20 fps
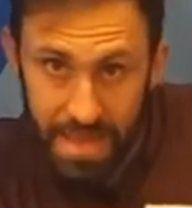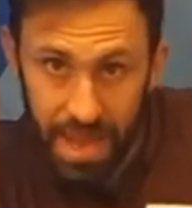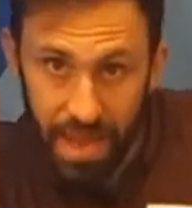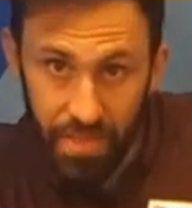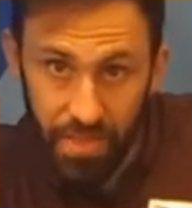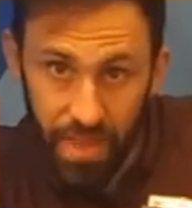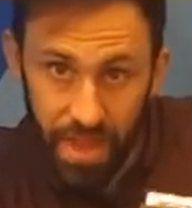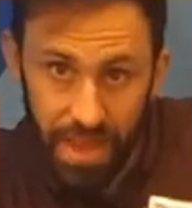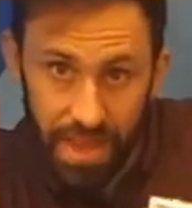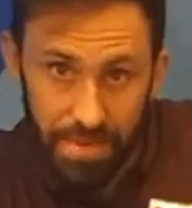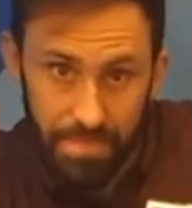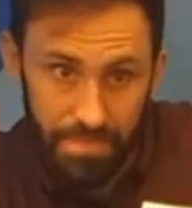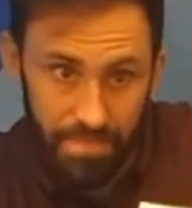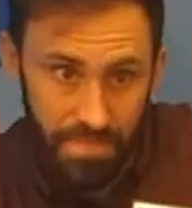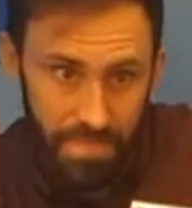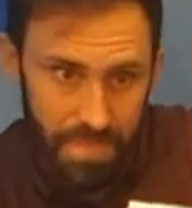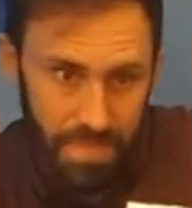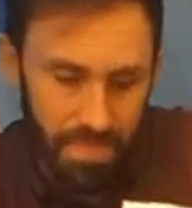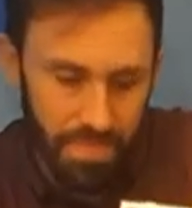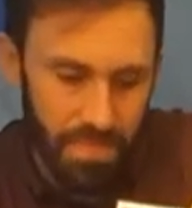down there.
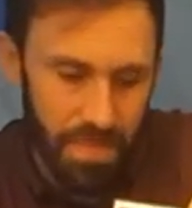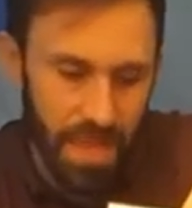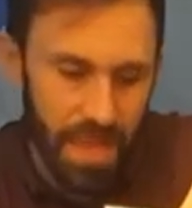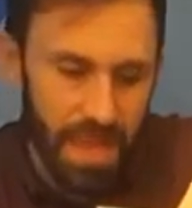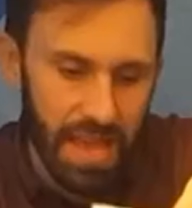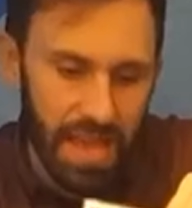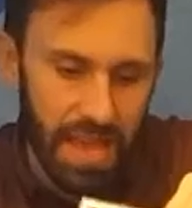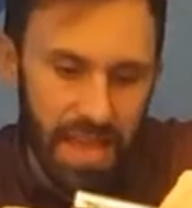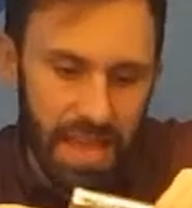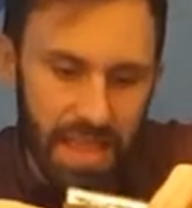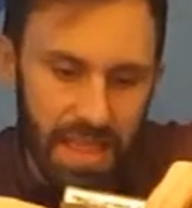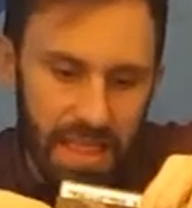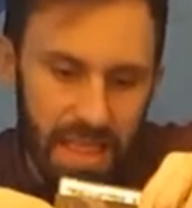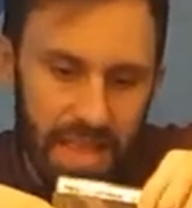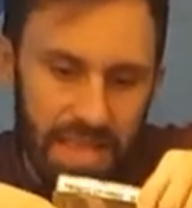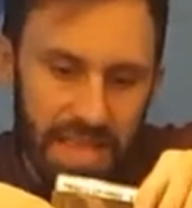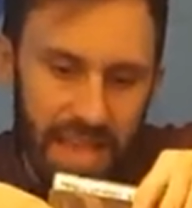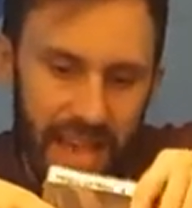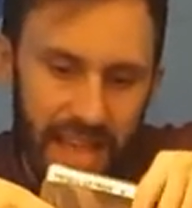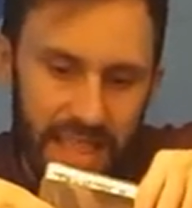
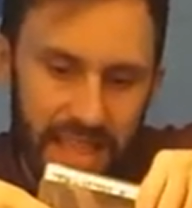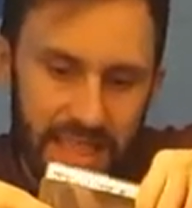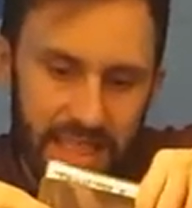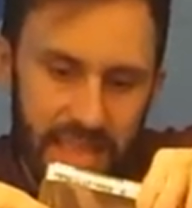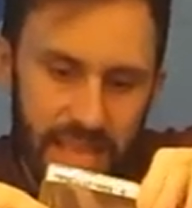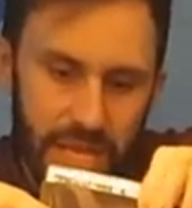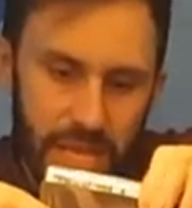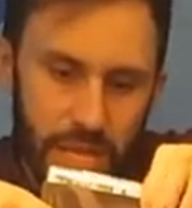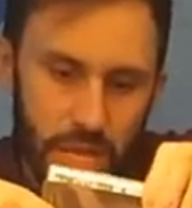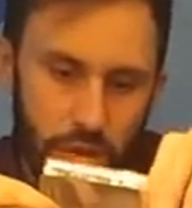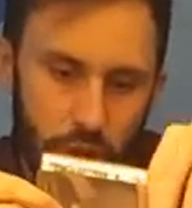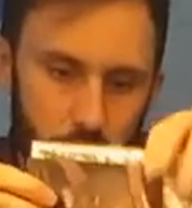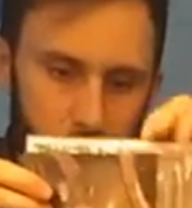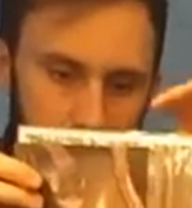Let's add this to